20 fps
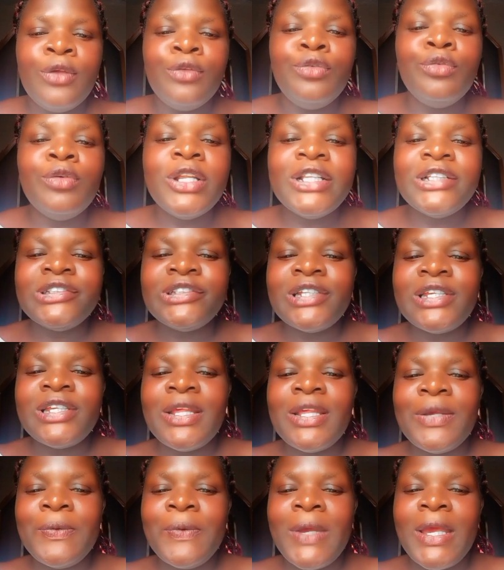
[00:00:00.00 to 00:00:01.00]
you will
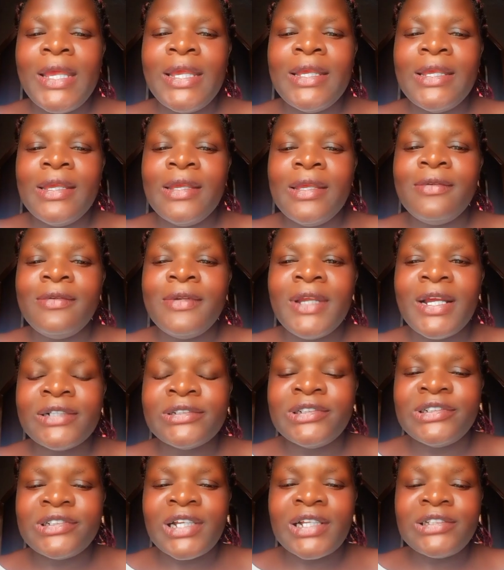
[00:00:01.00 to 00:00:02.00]
see the way he
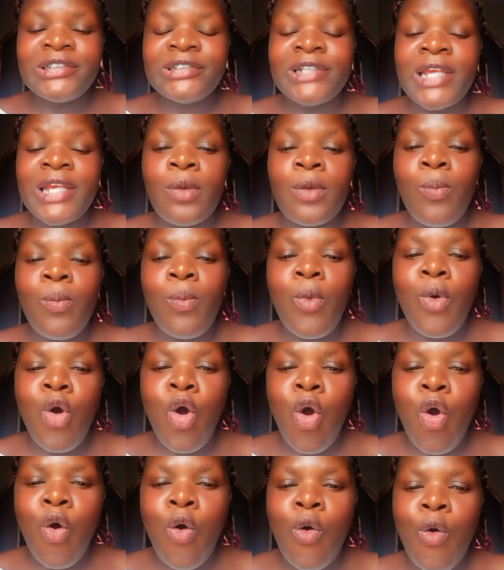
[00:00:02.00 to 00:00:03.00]
reacts. He starts saying
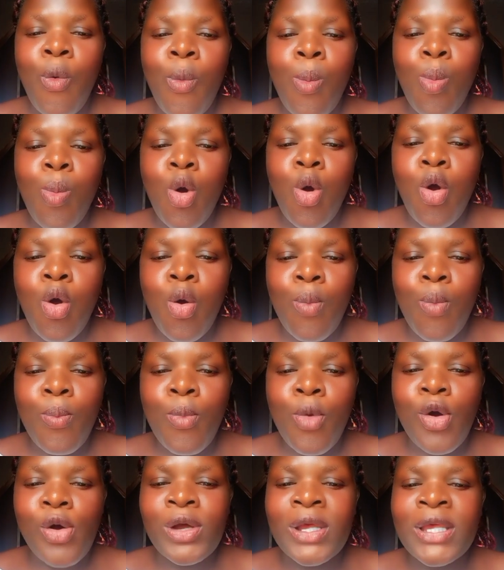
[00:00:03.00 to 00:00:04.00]
moo, moo,
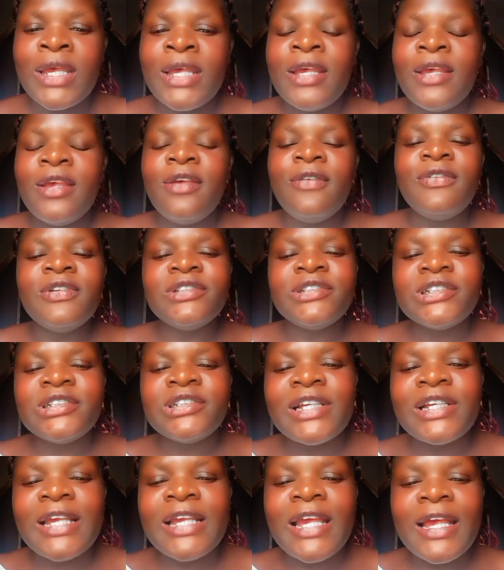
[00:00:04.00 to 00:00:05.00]
moo. If he
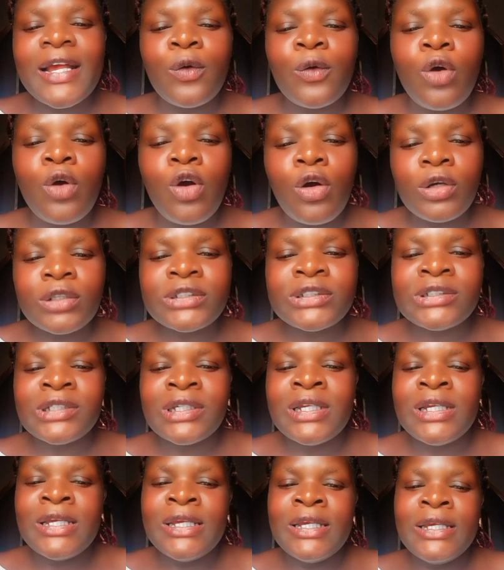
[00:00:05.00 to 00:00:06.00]
sees a
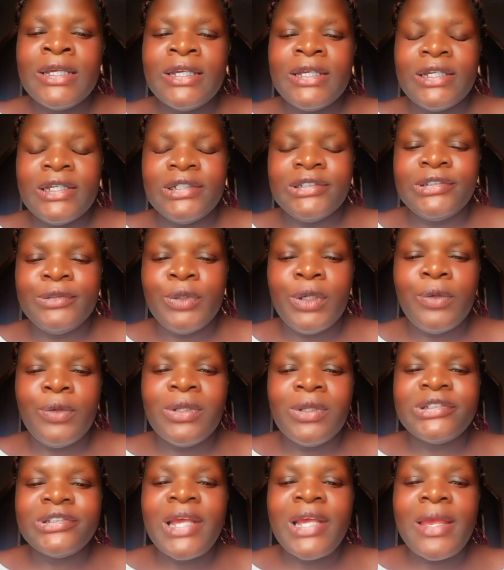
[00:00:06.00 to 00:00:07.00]
goat,
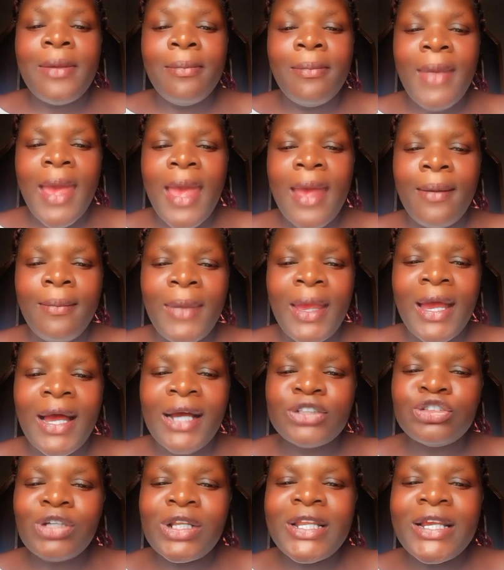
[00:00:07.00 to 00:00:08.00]
he will say meh
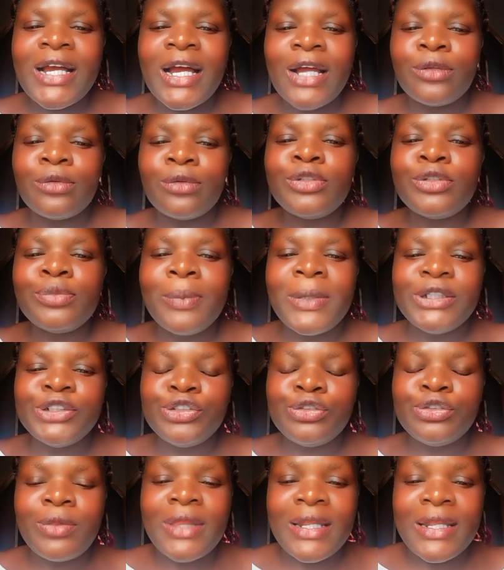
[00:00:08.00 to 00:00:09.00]
meh. Actually cannot
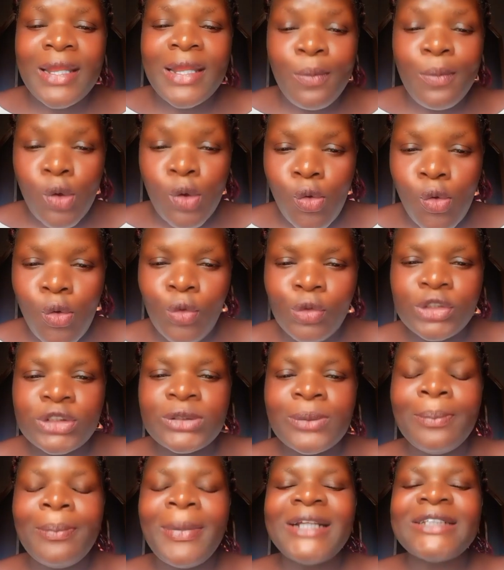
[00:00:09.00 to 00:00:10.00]
mention the name
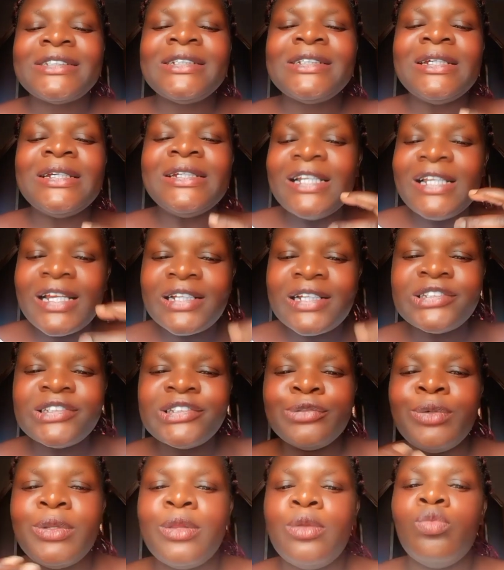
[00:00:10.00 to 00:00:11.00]
goat, but
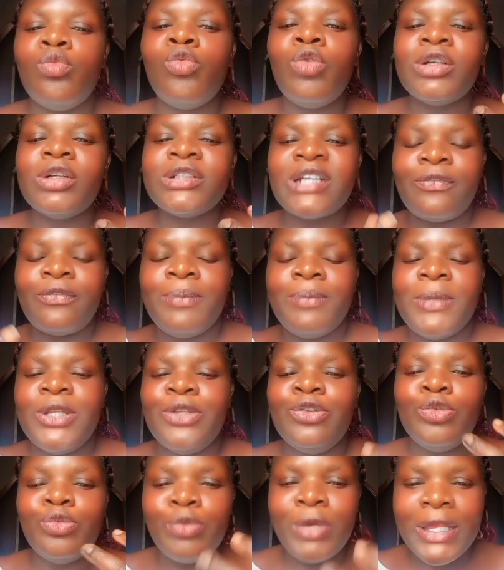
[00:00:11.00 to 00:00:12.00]
relates with what I've
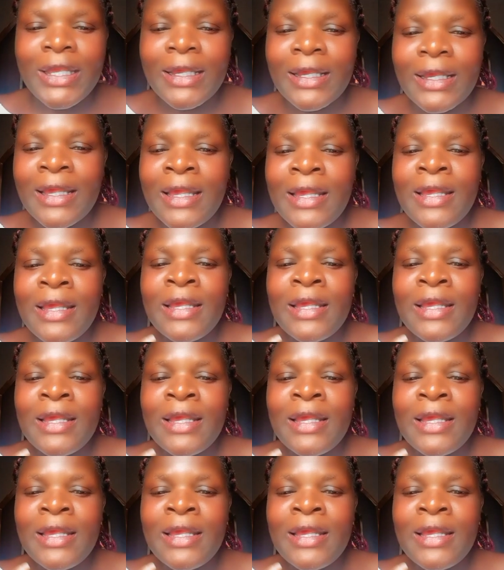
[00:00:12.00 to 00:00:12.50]
been doing